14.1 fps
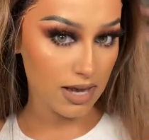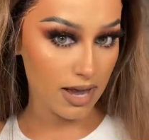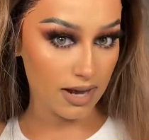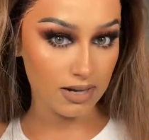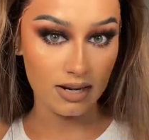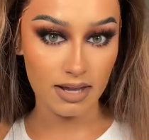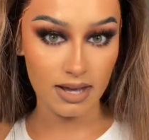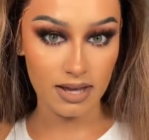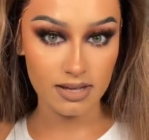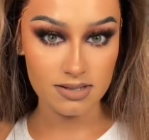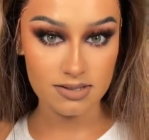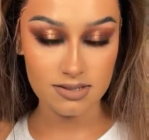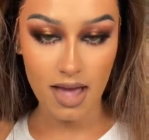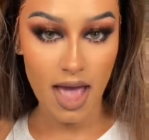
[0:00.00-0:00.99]
any
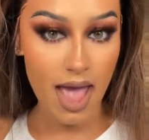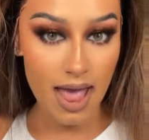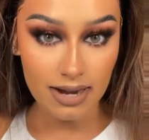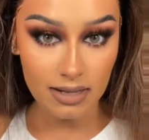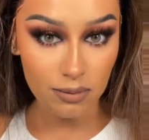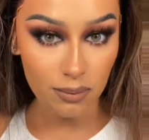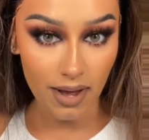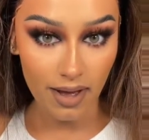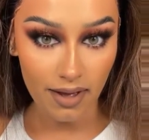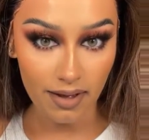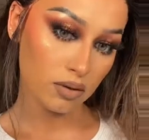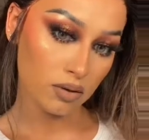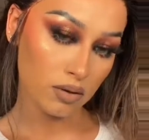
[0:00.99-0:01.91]
lace anywhere.